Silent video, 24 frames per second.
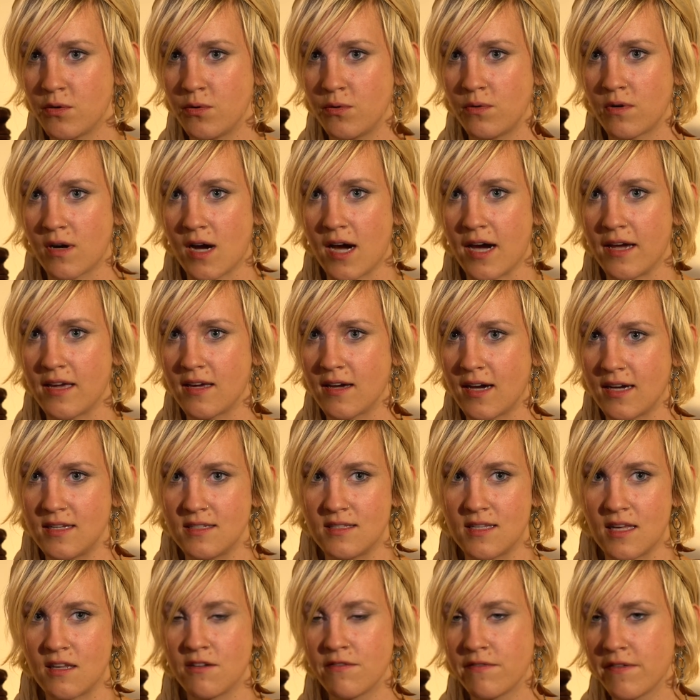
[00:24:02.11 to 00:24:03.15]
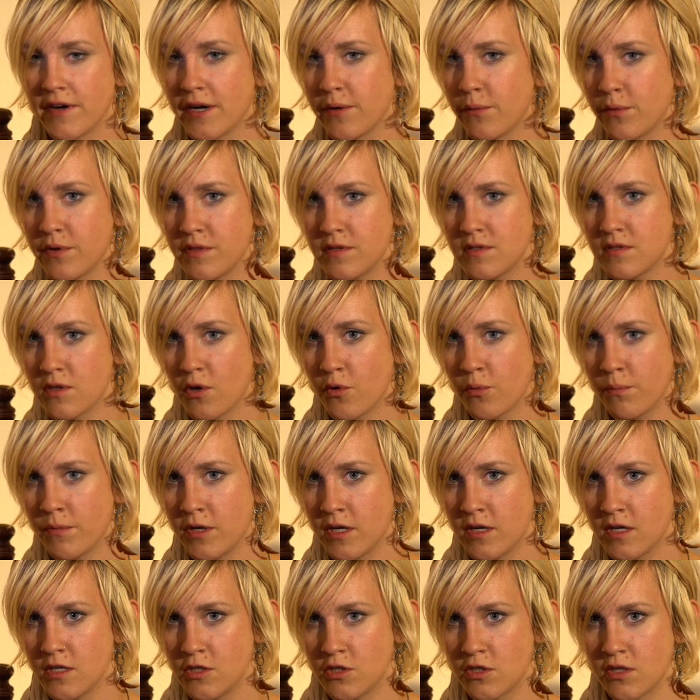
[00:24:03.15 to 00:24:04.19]
who I identify with so
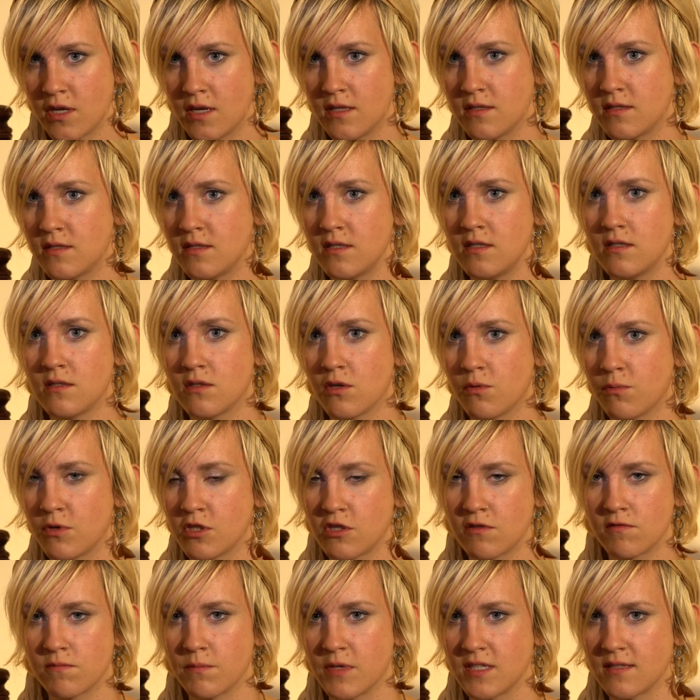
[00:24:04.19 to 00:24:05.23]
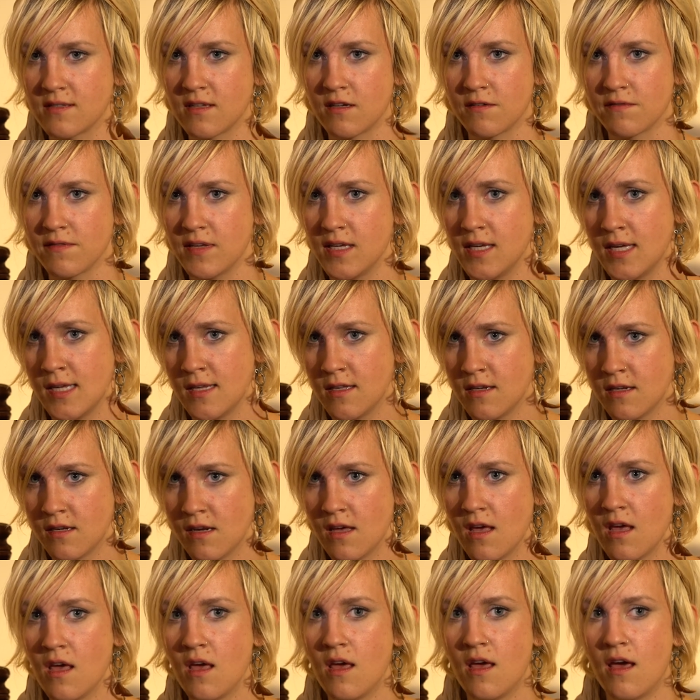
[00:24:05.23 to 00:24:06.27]
much and see so much of myself in
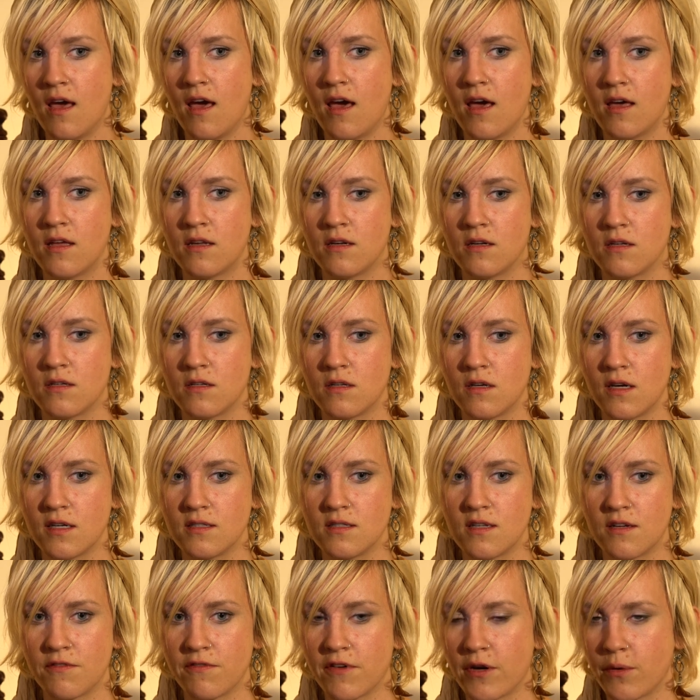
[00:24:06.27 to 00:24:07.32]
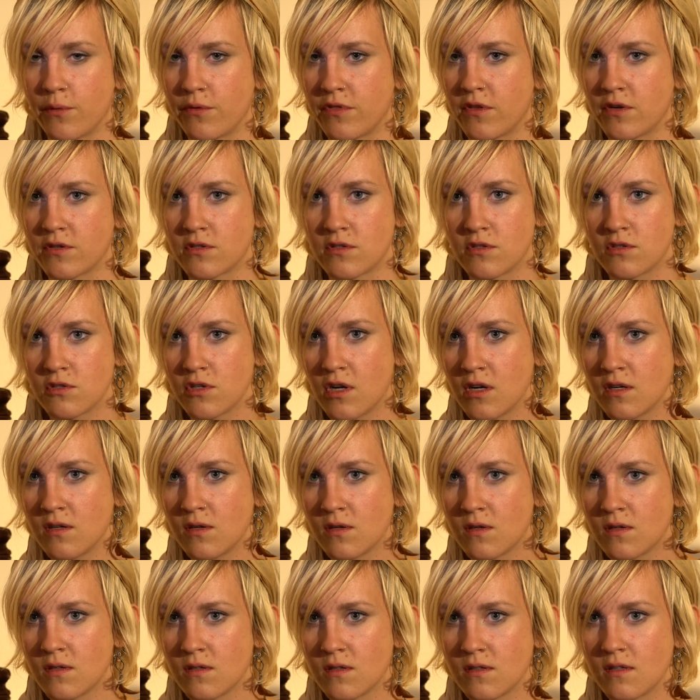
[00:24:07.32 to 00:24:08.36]
and identify with their
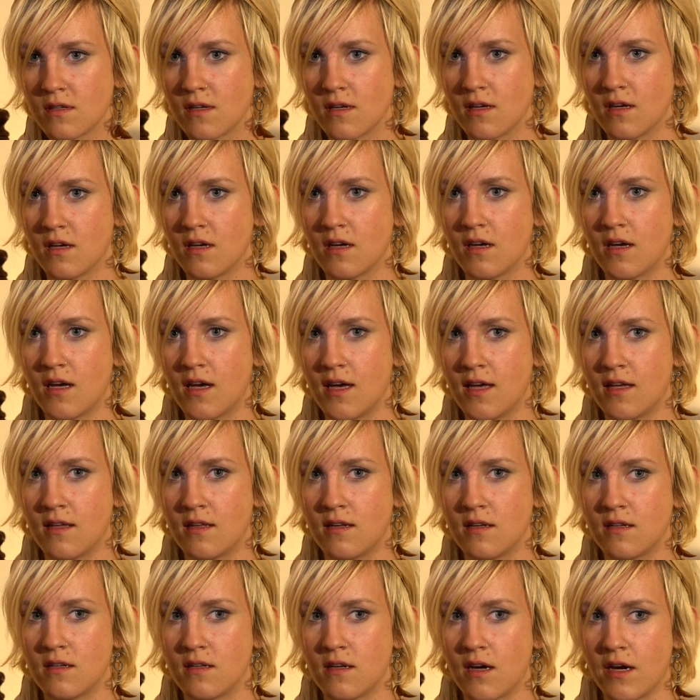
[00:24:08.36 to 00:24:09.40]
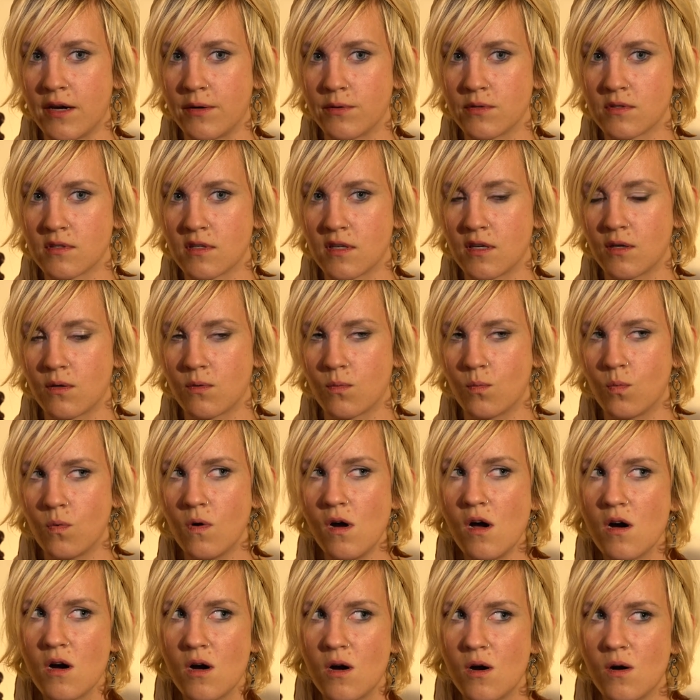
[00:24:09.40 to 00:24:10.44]
struggle. And I was like,
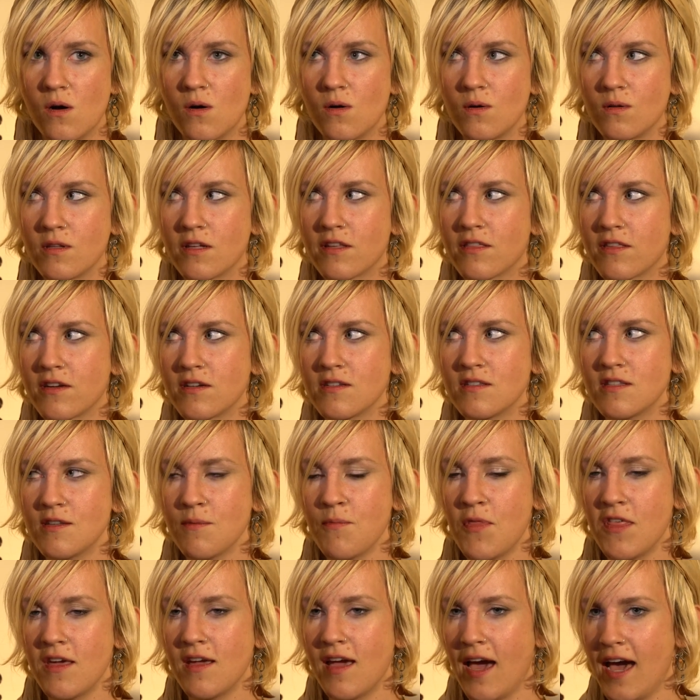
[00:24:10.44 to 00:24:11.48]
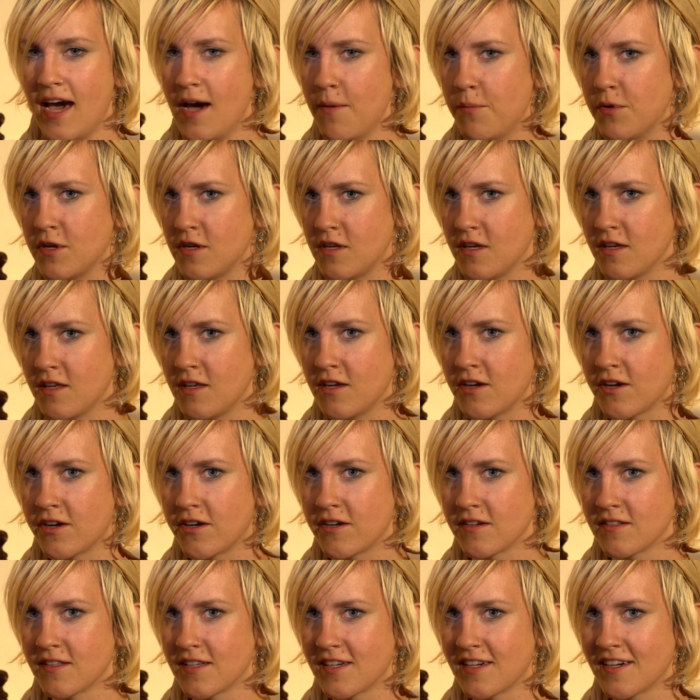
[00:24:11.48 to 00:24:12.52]
whoa, like there's something happening
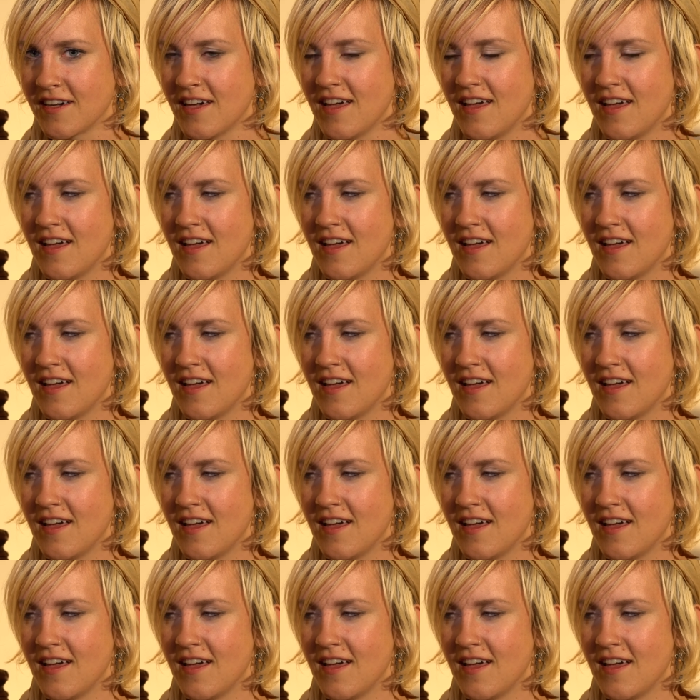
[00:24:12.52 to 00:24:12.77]
here. Like,